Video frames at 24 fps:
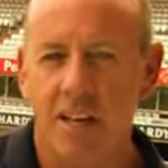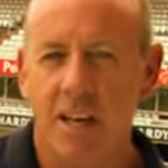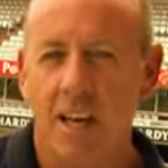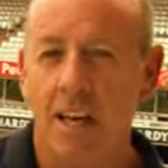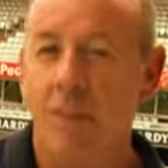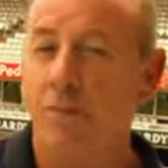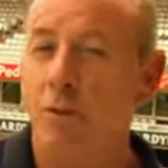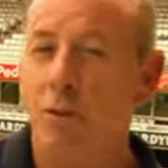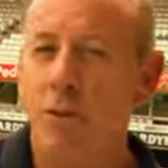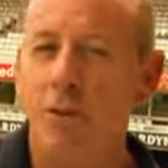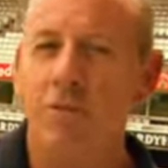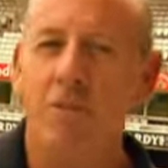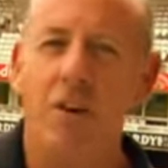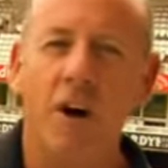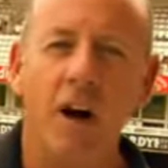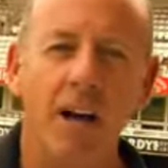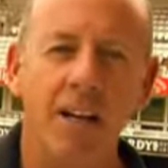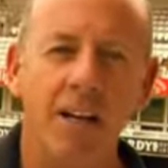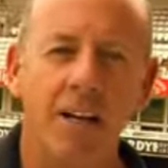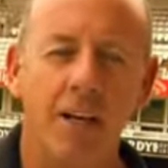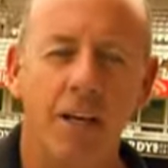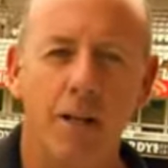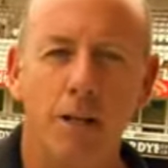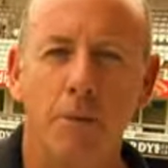If you
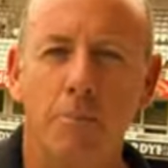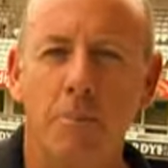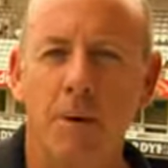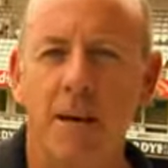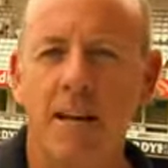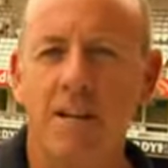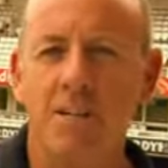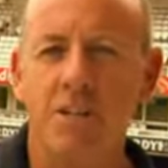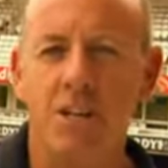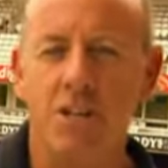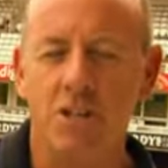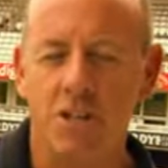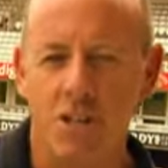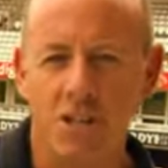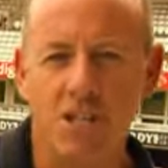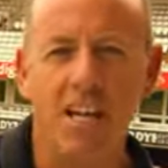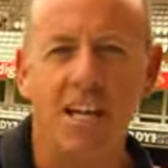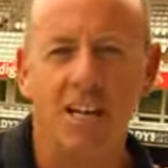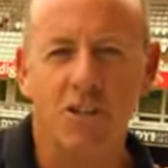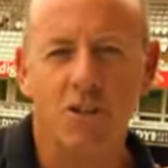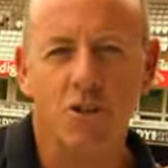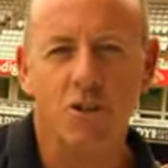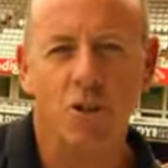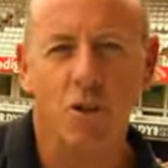divide the pitch into
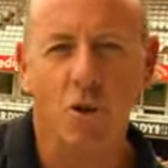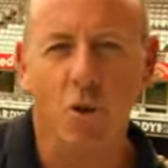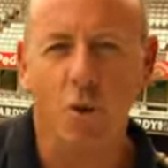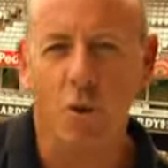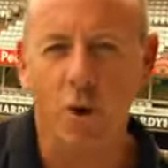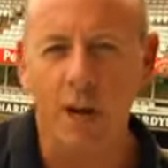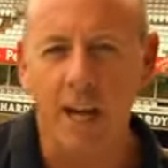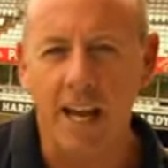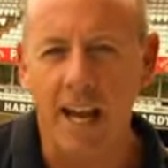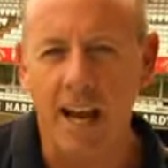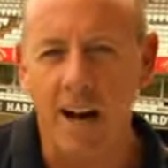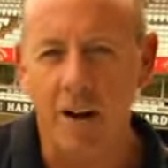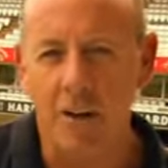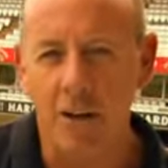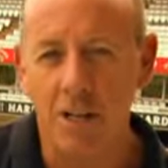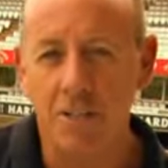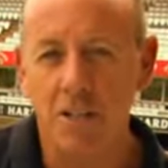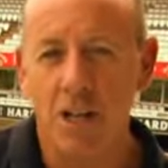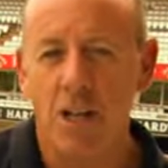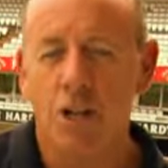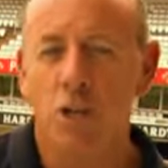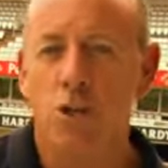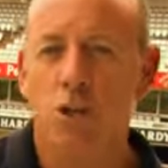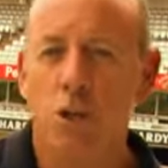6 scoring areas,
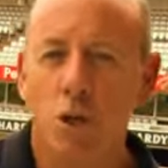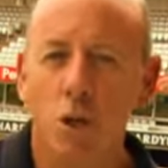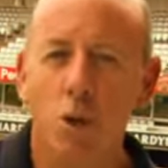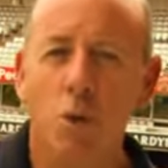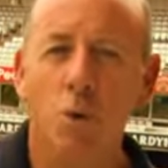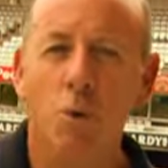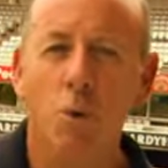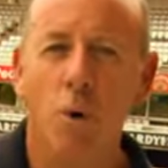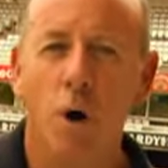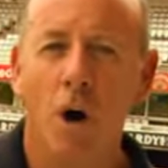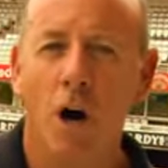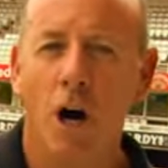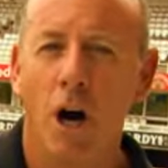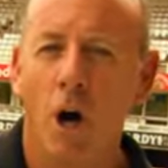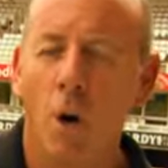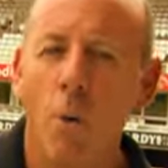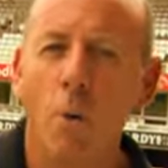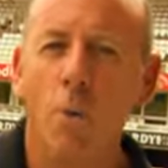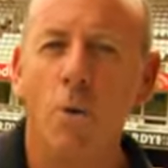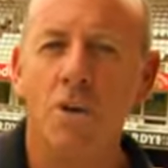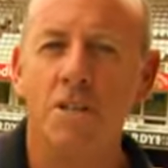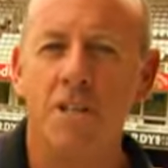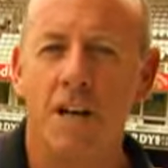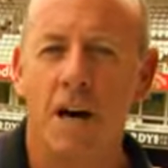2 are
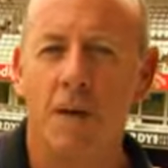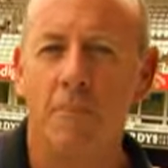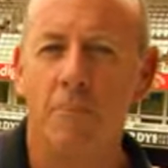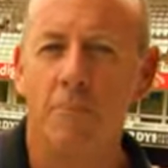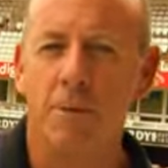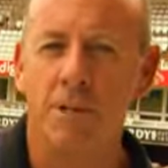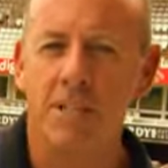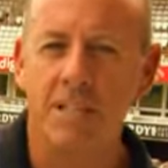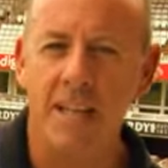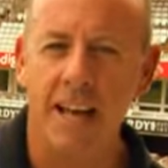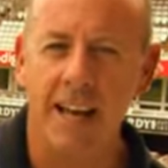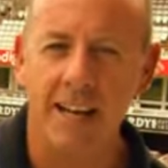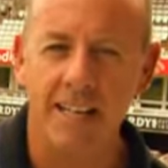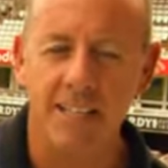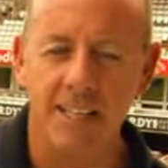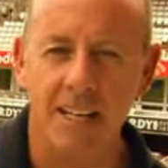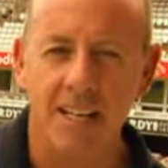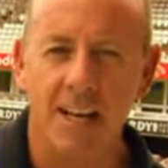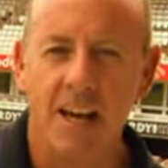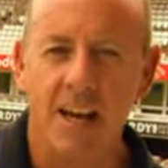always unprotected,